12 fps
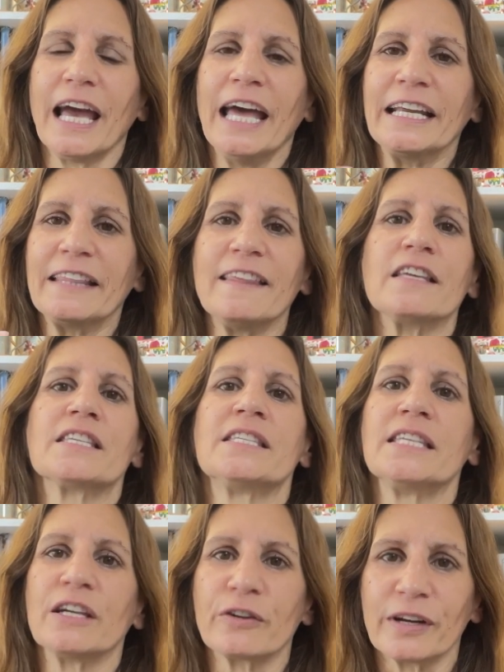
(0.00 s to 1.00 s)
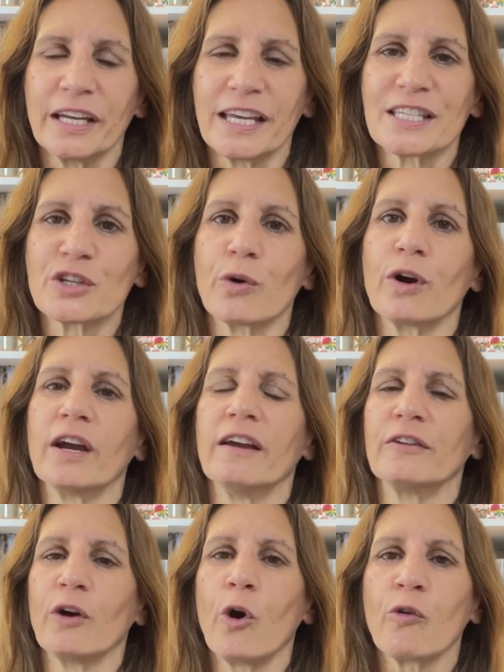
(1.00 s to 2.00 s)
anything serious
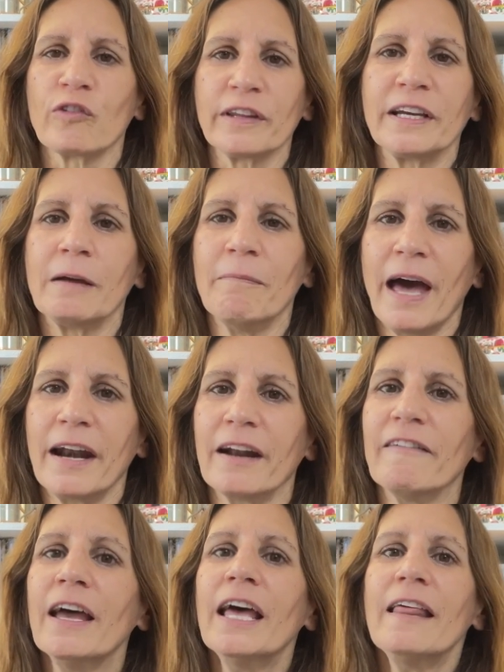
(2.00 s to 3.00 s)
or overly competitive.